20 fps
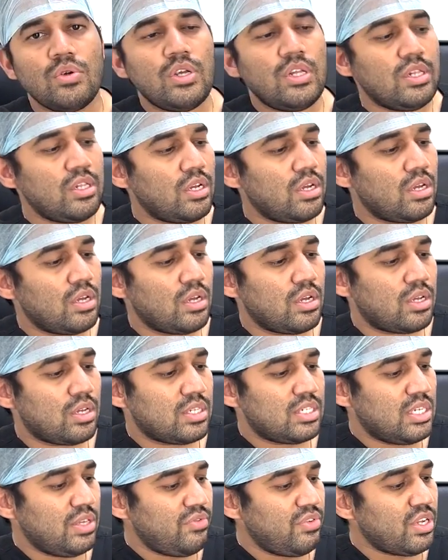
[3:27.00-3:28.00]
in the
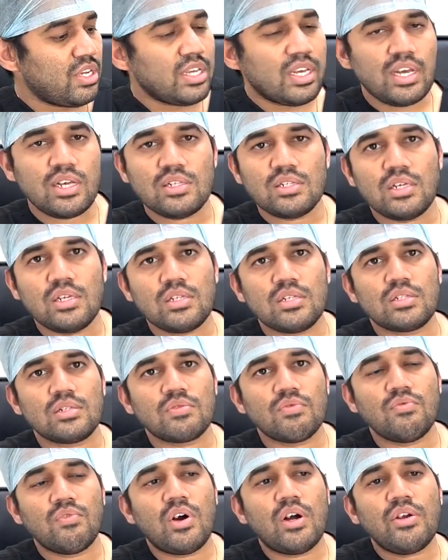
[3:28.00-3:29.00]
severe cases,
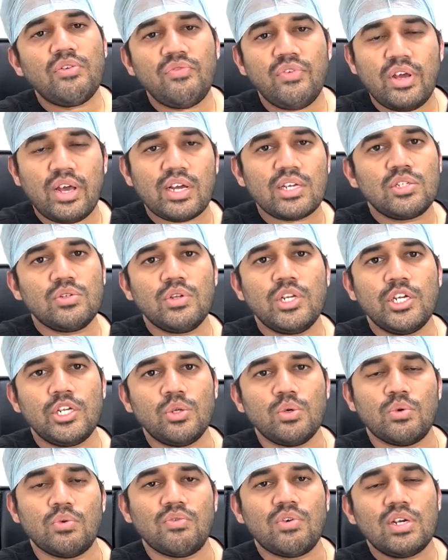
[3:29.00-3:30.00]
what we actually
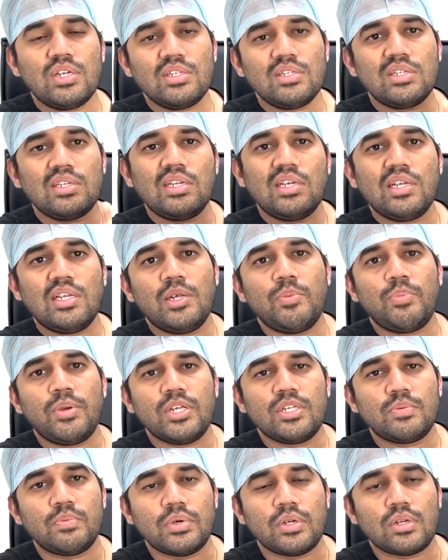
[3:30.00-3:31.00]
do, what is the knee
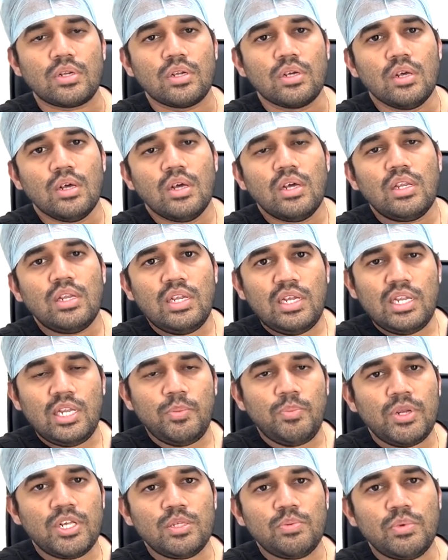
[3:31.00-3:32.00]
replacement? Knee
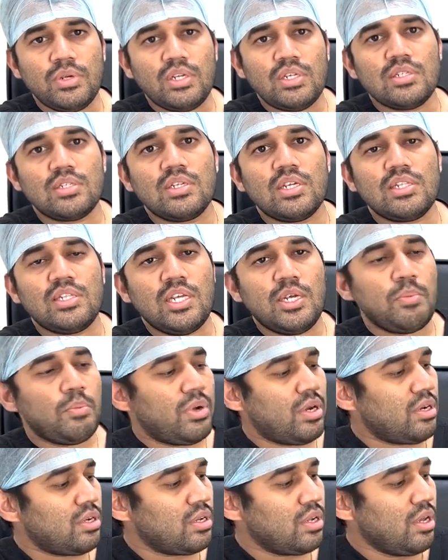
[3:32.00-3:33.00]
replacement is nothing
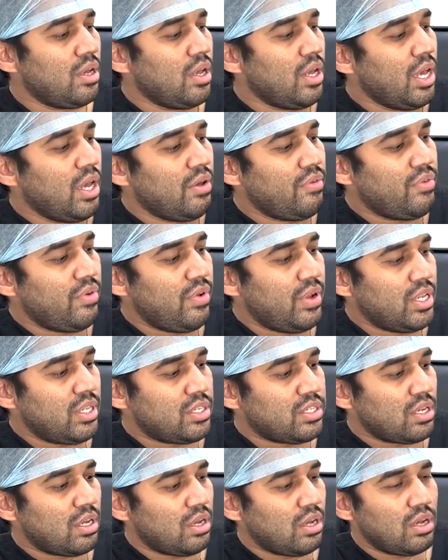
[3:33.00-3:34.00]
but we
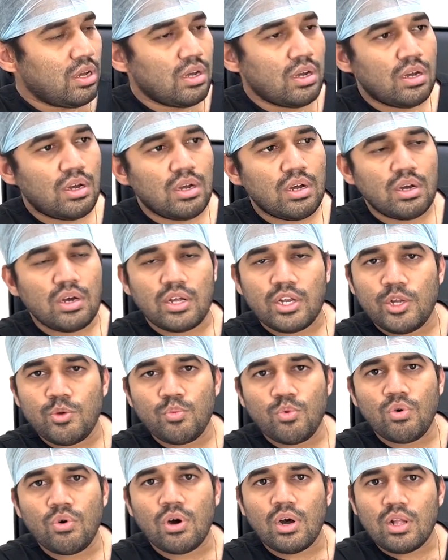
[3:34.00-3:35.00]
will remove
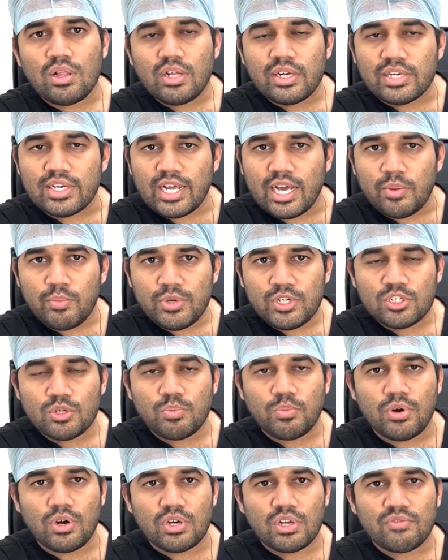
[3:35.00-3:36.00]
all the damaged
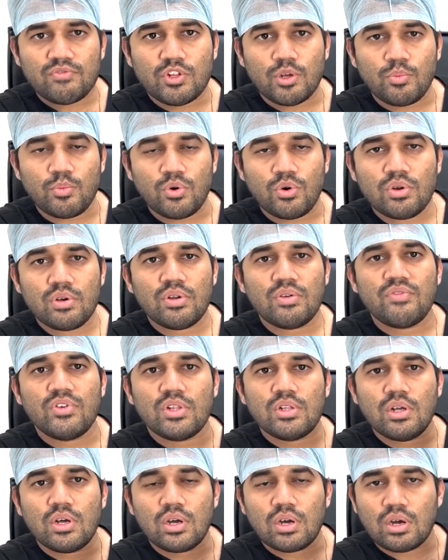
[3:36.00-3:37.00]
part of the bone
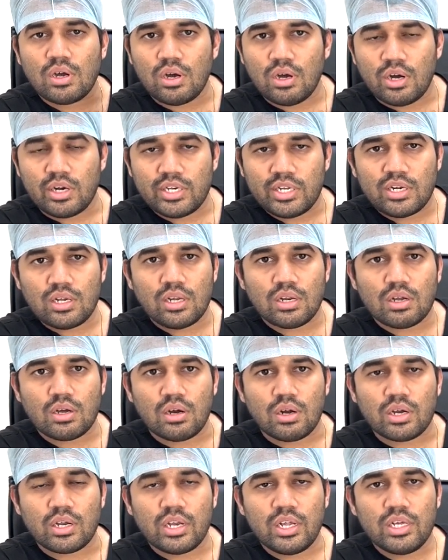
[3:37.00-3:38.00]
with the articular
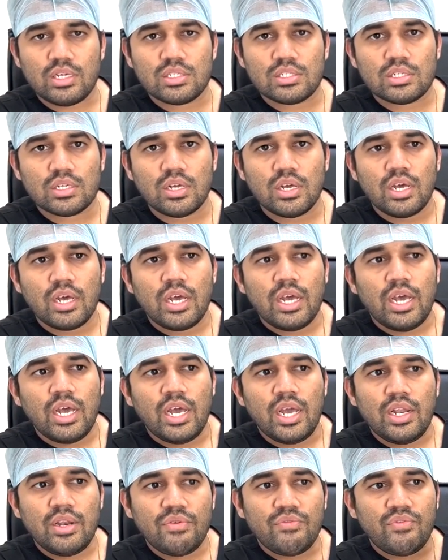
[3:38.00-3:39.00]
cartilage,
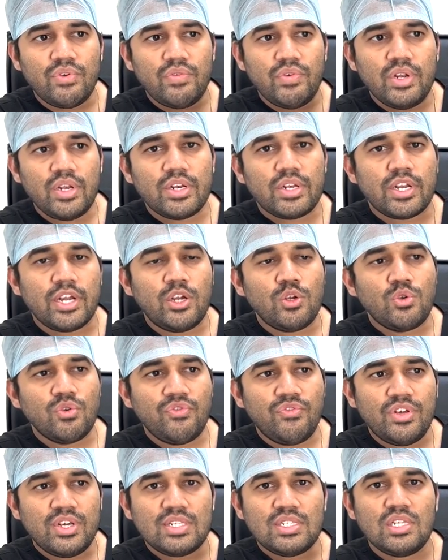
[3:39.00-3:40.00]
and we will try to
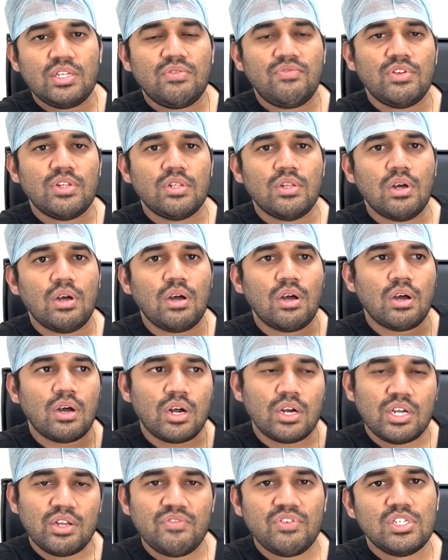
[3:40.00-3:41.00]
fix it with the
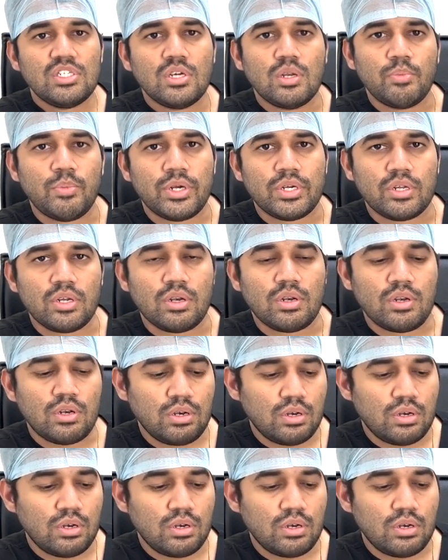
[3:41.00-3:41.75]
artificial metal.